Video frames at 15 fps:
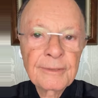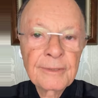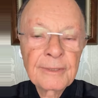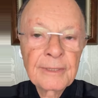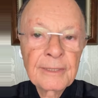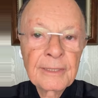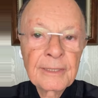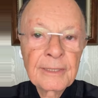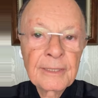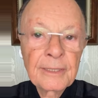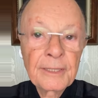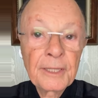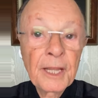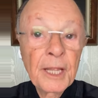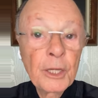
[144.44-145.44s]
nor
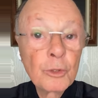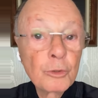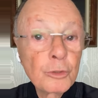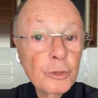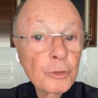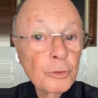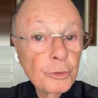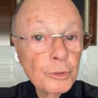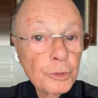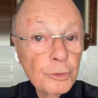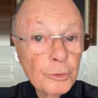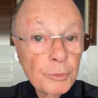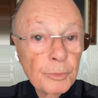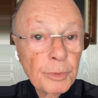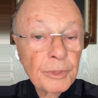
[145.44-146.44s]
shall the righteous
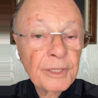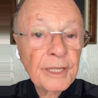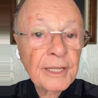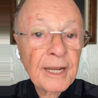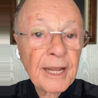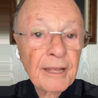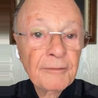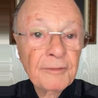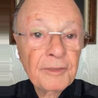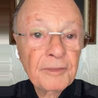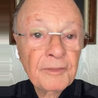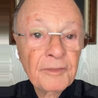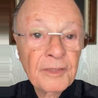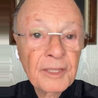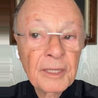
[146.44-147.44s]
be able to
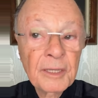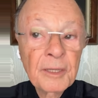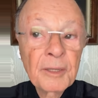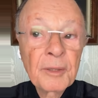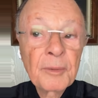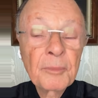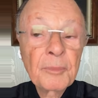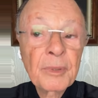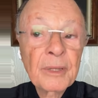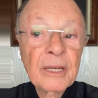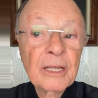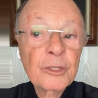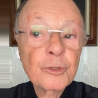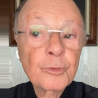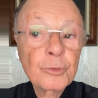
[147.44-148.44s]
live because of
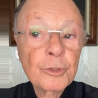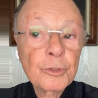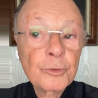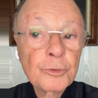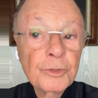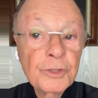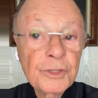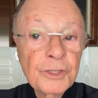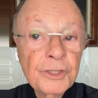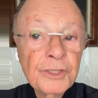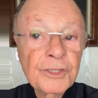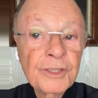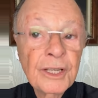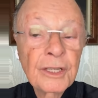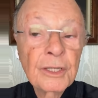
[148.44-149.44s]
his righteousness
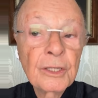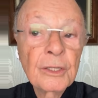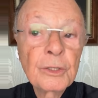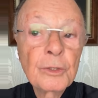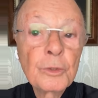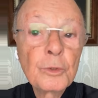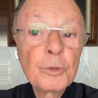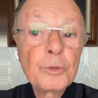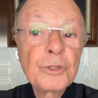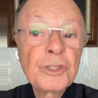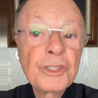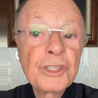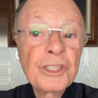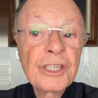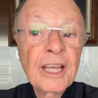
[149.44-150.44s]
in
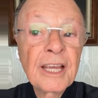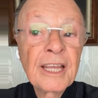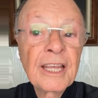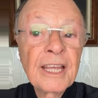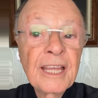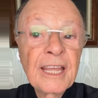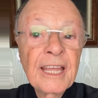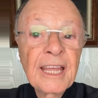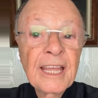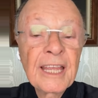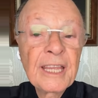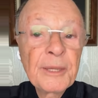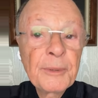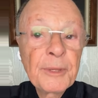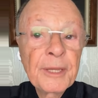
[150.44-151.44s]
the day
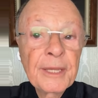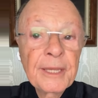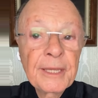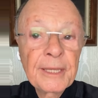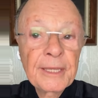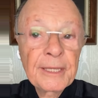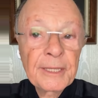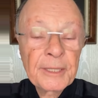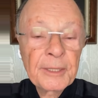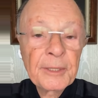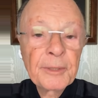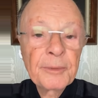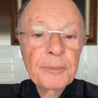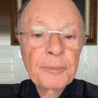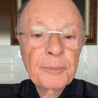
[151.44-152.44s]
that he
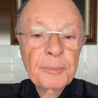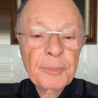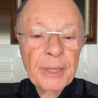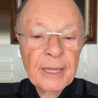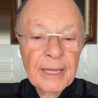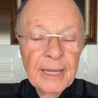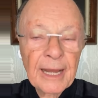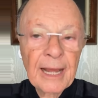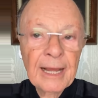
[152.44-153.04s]
sins.